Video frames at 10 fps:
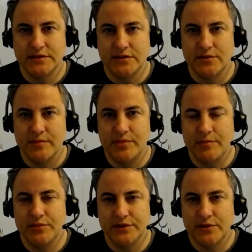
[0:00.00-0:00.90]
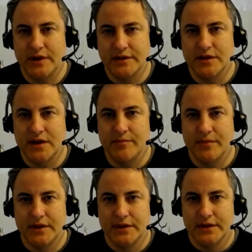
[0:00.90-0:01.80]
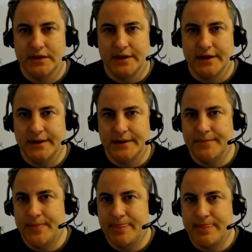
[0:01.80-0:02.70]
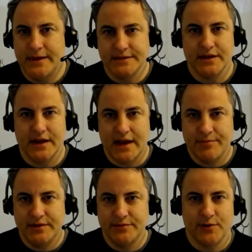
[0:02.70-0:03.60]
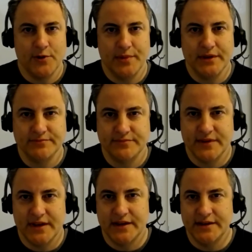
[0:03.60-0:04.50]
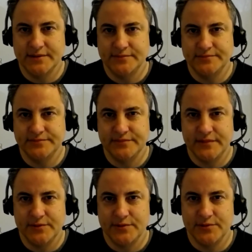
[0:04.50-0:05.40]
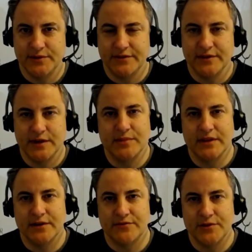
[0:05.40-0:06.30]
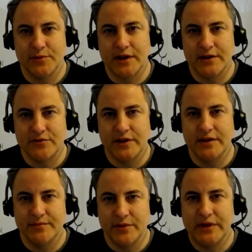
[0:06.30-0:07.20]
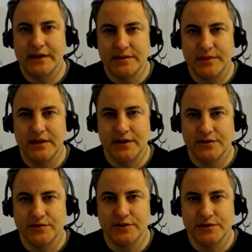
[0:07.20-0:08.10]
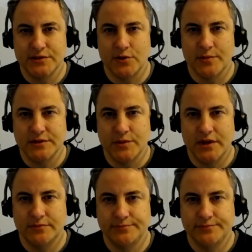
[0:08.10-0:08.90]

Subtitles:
to the right people at the right time. Is it going to happen? We're hoping. We're definitely going to be there for the recovery, but we'd like to be there during the storm as well.